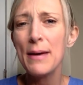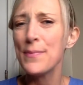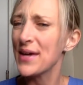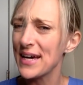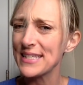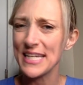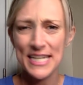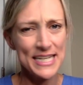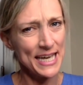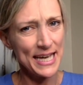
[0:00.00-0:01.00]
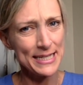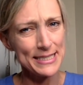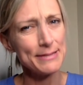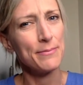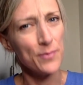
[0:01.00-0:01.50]
because he
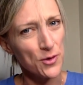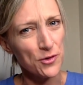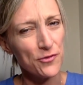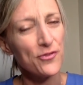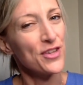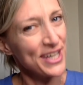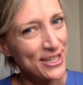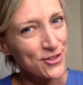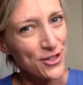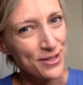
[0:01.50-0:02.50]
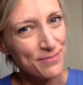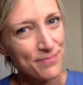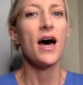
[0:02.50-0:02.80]
can't move the kitchen.